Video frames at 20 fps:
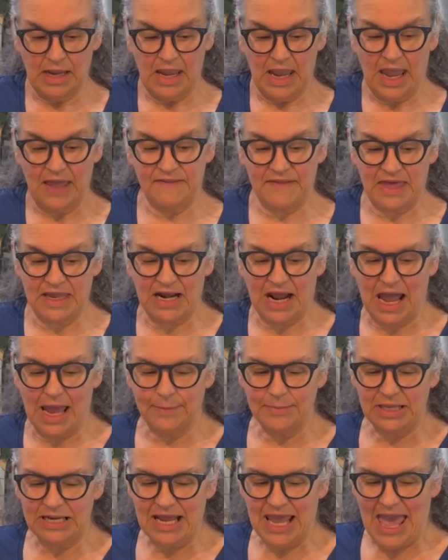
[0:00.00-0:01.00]
And then
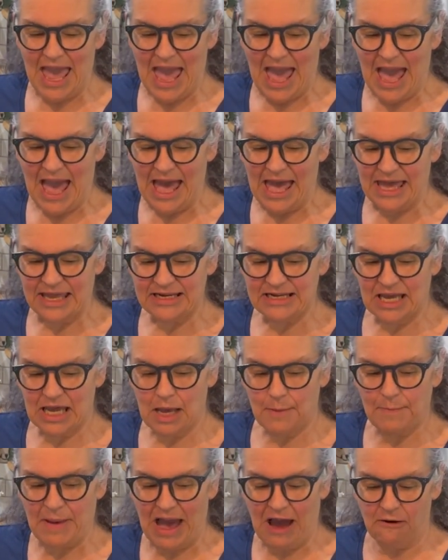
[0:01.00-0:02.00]
I'm gonna add
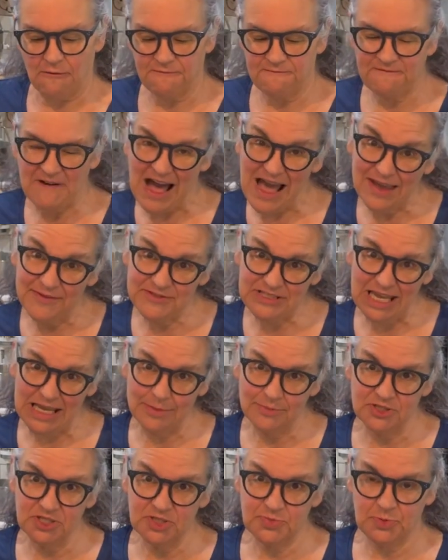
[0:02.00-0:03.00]
about five
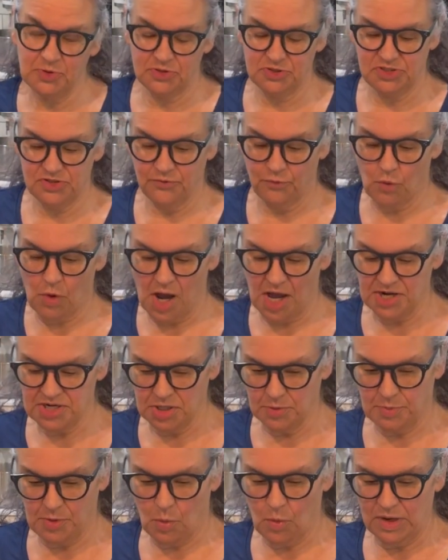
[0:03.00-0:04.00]
tablespoons of water,
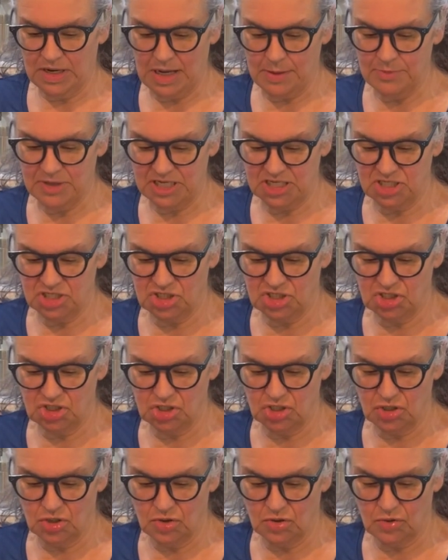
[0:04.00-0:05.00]
but what I'm gonna
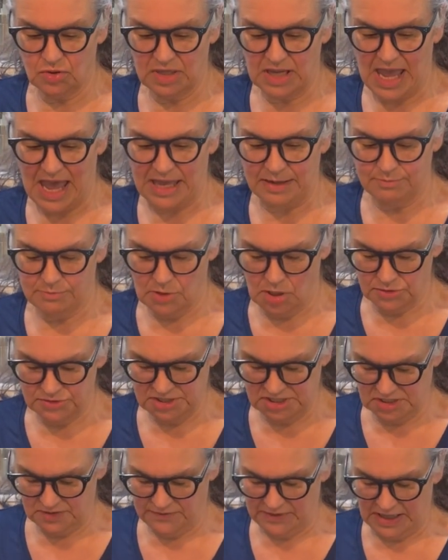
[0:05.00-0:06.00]
do, add
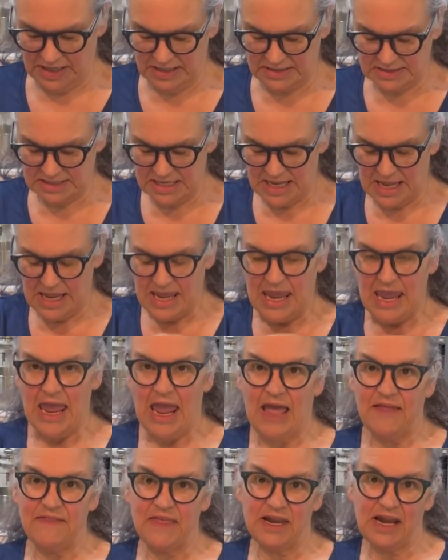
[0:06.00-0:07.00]
most of it,
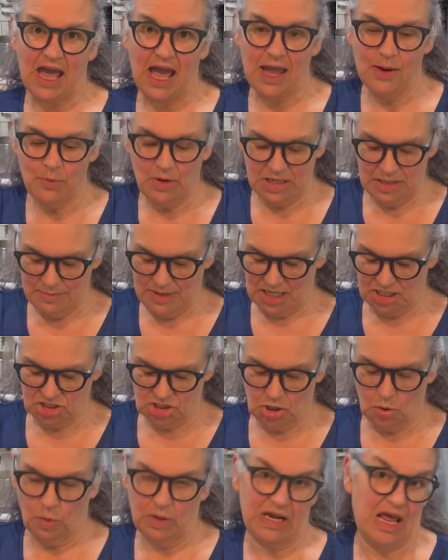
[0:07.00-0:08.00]
and then I wanna make
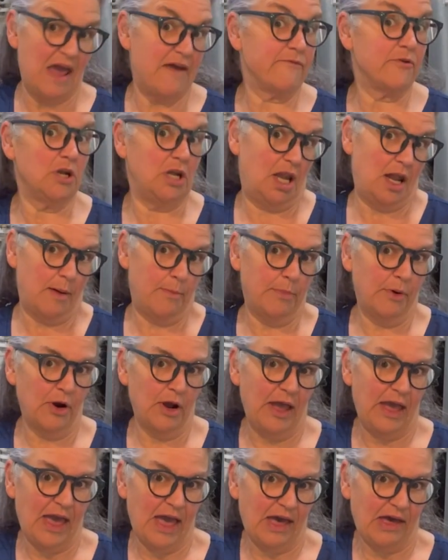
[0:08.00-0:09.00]
sure whatever number
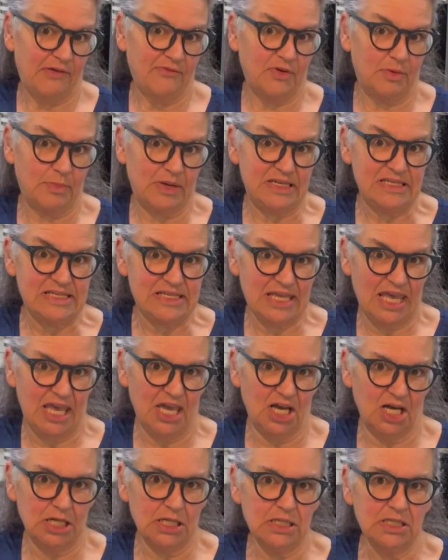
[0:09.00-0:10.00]
I have on my
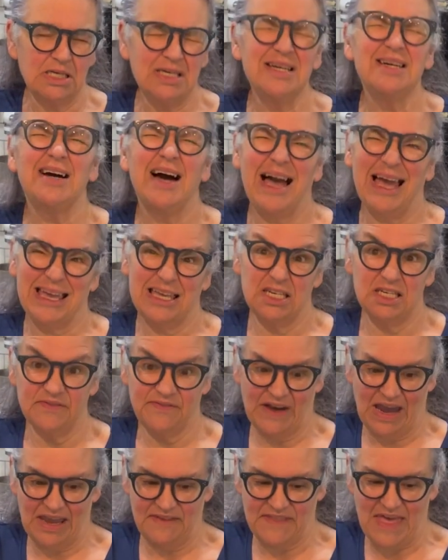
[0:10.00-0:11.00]
scale, I can
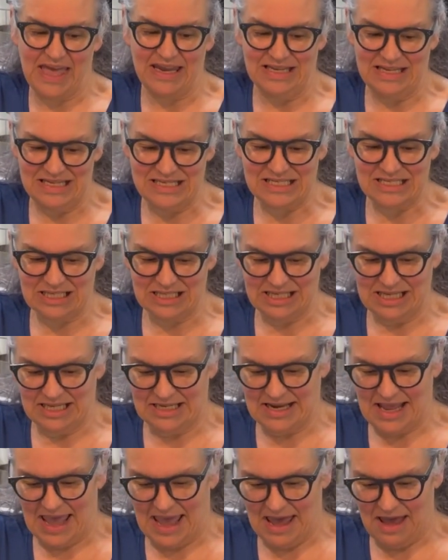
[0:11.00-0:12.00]
divide that easily
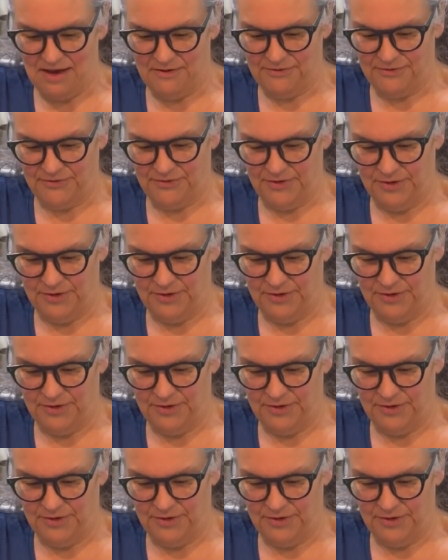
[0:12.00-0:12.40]
in half.